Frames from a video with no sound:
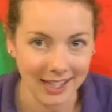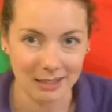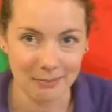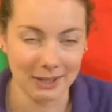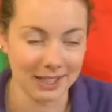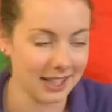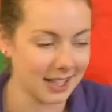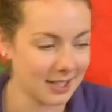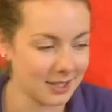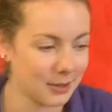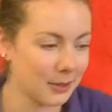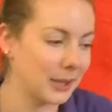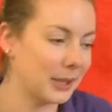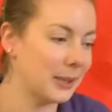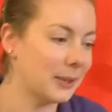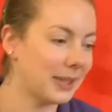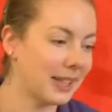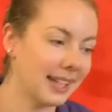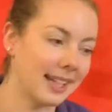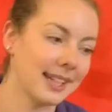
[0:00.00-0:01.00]
to me, that's totally
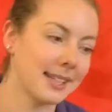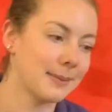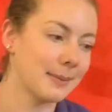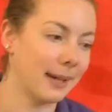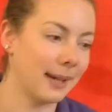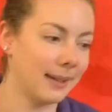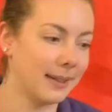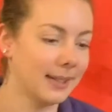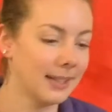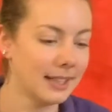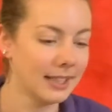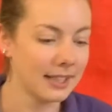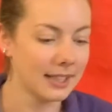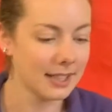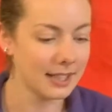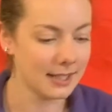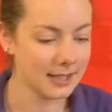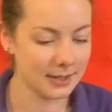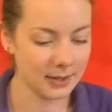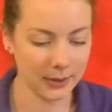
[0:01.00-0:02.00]
okay as well.
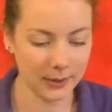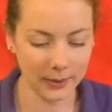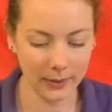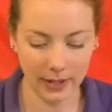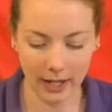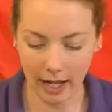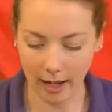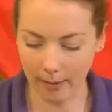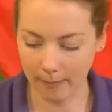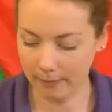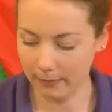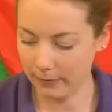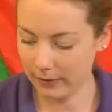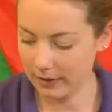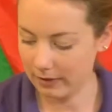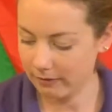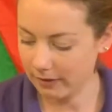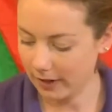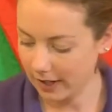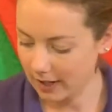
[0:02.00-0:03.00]
So for
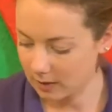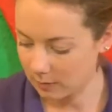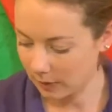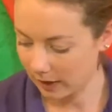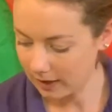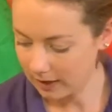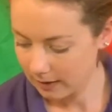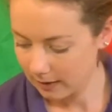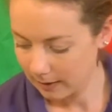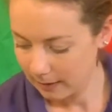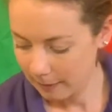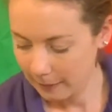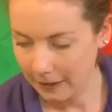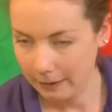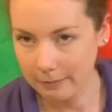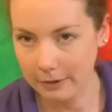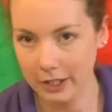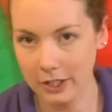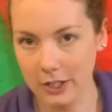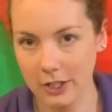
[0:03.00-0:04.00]
the first one,
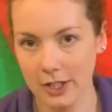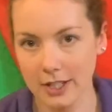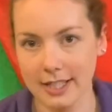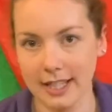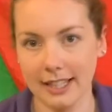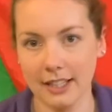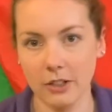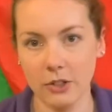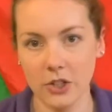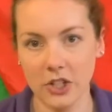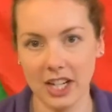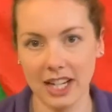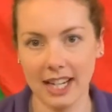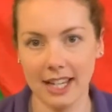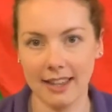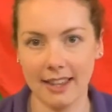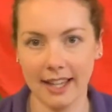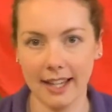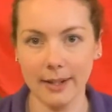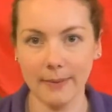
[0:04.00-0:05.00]
I'm going to use a little shaky
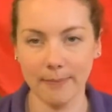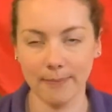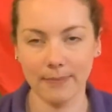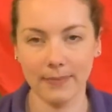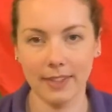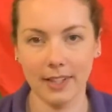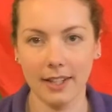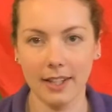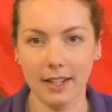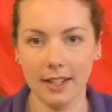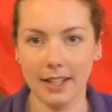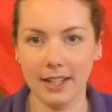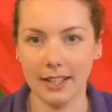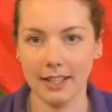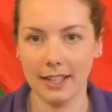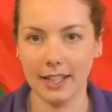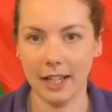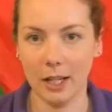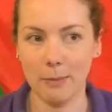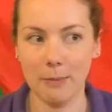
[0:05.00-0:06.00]
thing.
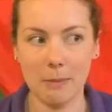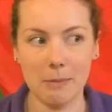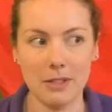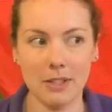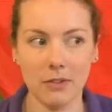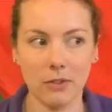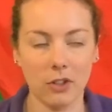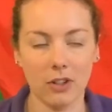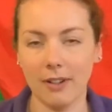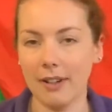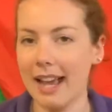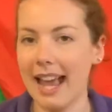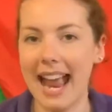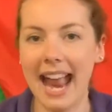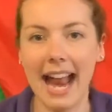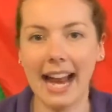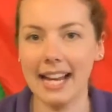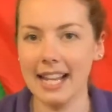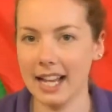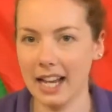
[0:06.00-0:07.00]
Now maybe you've got
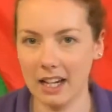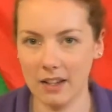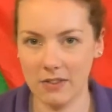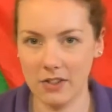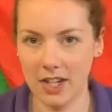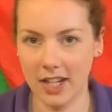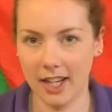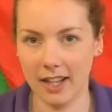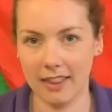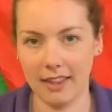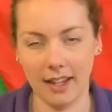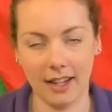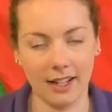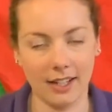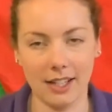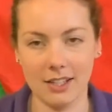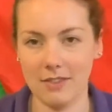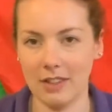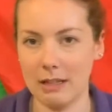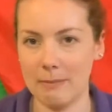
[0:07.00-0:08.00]
any kind of shaky thing, it
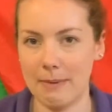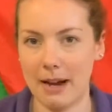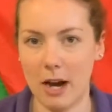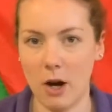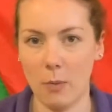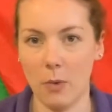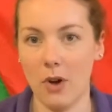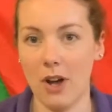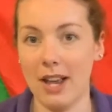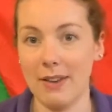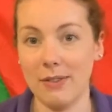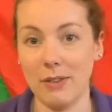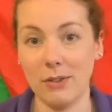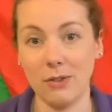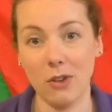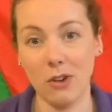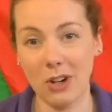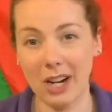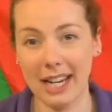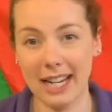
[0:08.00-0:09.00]
doesn't really matter what. If you've
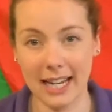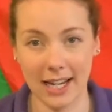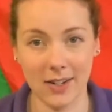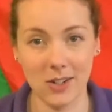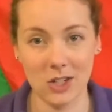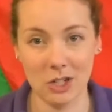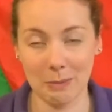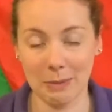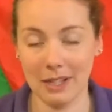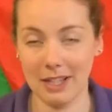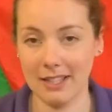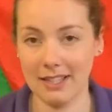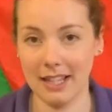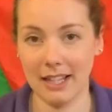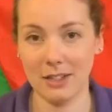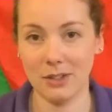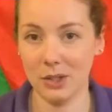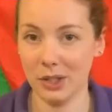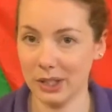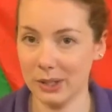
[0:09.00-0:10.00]
not got any instruments,
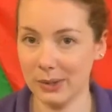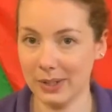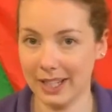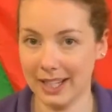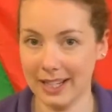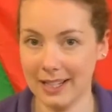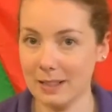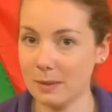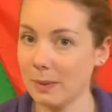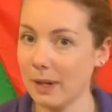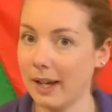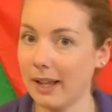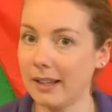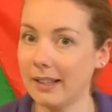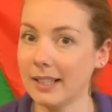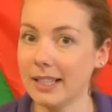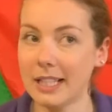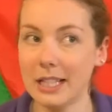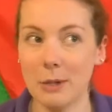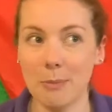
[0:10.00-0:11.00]
that's totally okay as well.
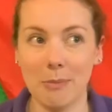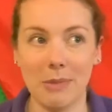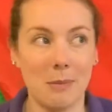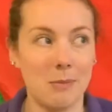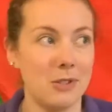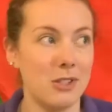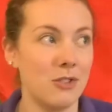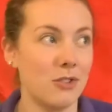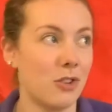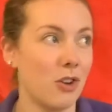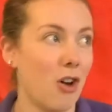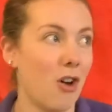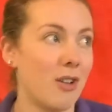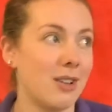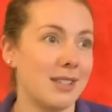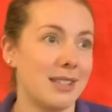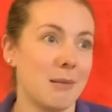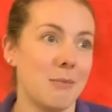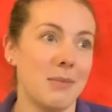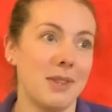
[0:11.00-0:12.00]
Maybe you've
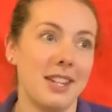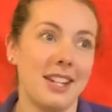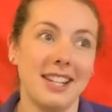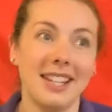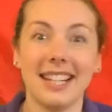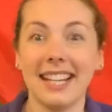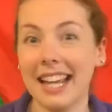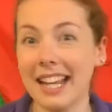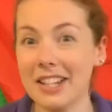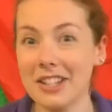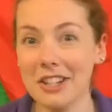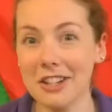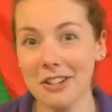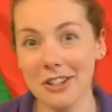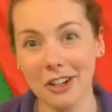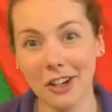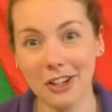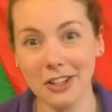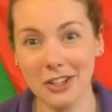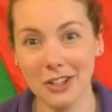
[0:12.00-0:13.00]
got something in the kitchen, you
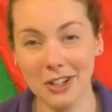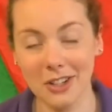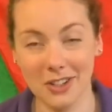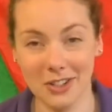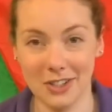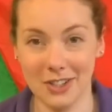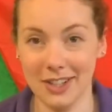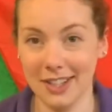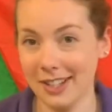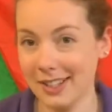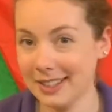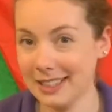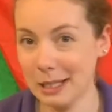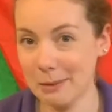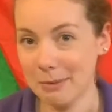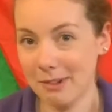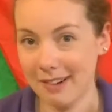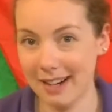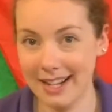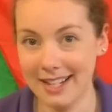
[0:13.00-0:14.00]
could use a little
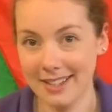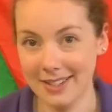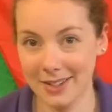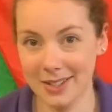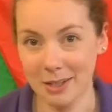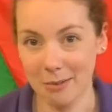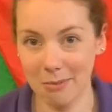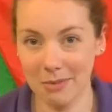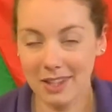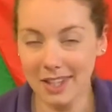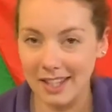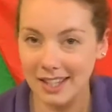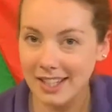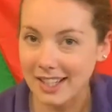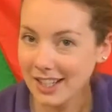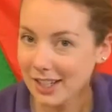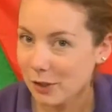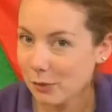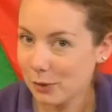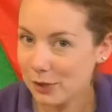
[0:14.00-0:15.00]
tub of rice or something
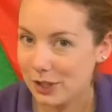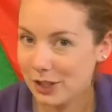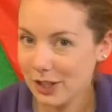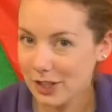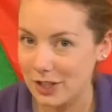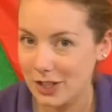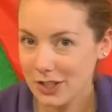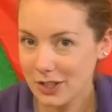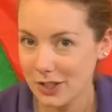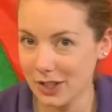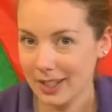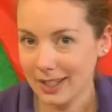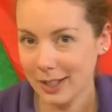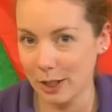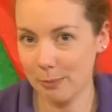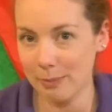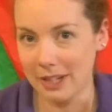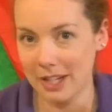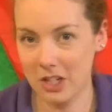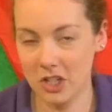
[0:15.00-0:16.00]
where you can just do a little
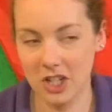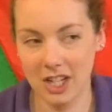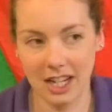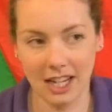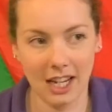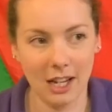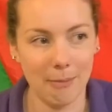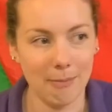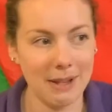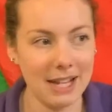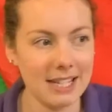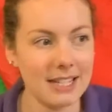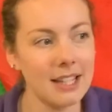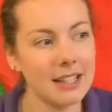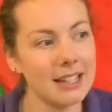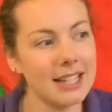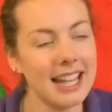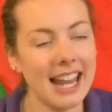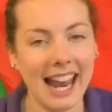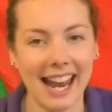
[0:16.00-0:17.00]
bit of shaking.
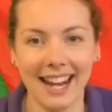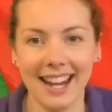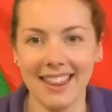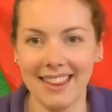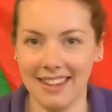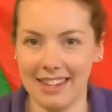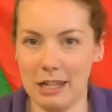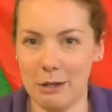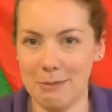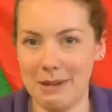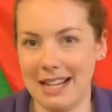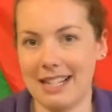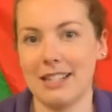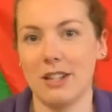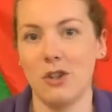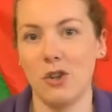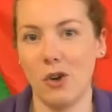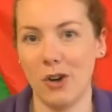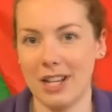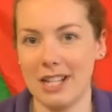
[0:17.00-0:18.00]
Basically anything that makes
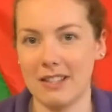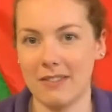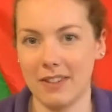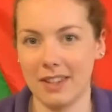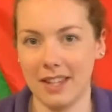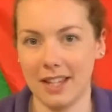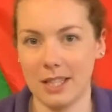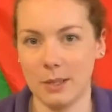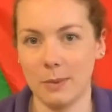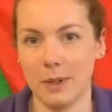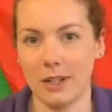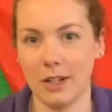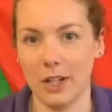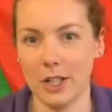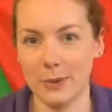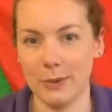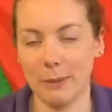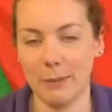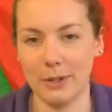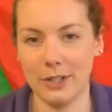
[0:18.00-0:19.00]
a noise for this one,
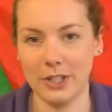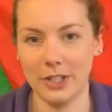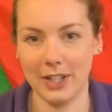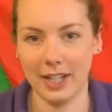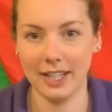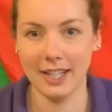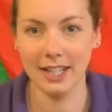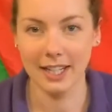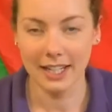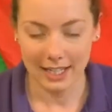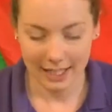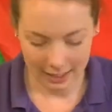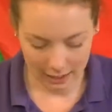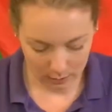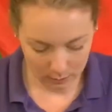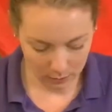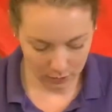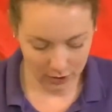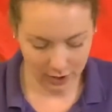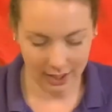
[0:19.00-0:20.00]
because what we're doing
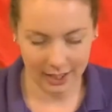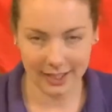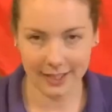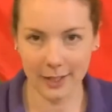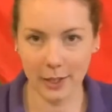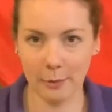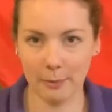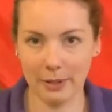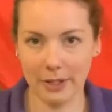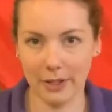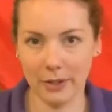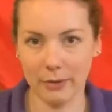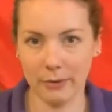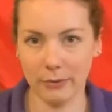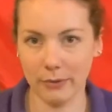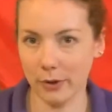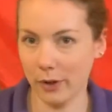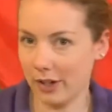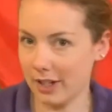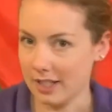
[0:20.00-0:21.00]
is we're doing a little bit of
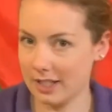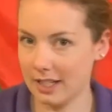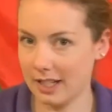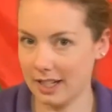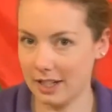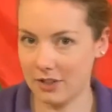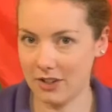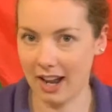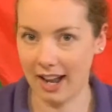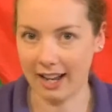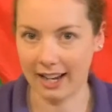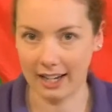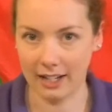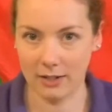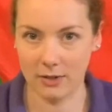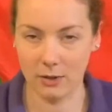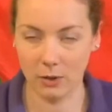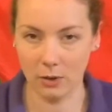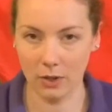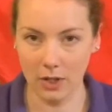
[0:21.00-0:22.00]
auditory tracking.
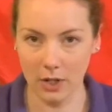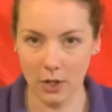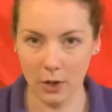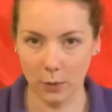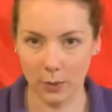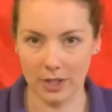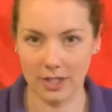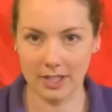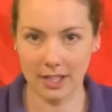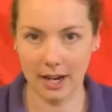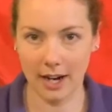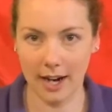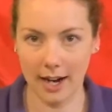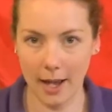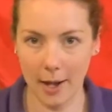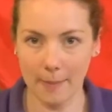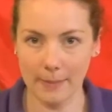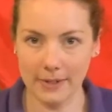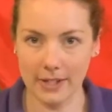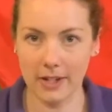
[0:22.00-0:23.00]
So we're starting
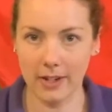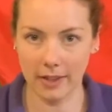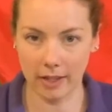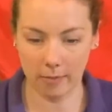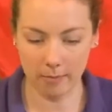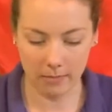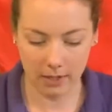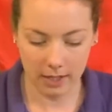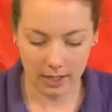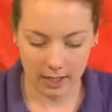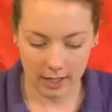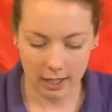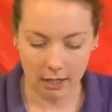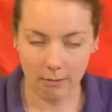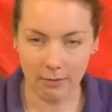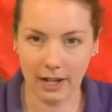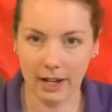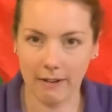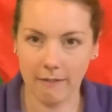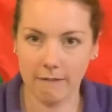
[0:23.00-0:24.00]
up near them and
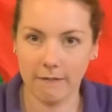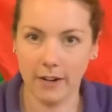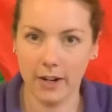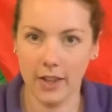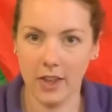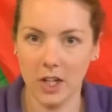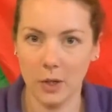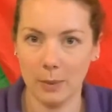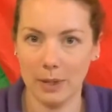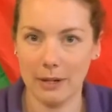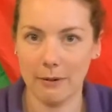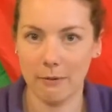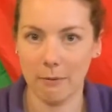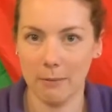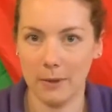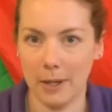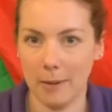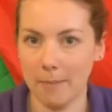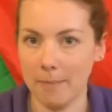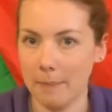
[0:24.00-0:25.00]
we're getting further away from
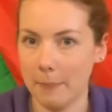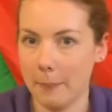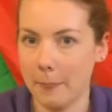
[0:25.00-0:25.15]
them,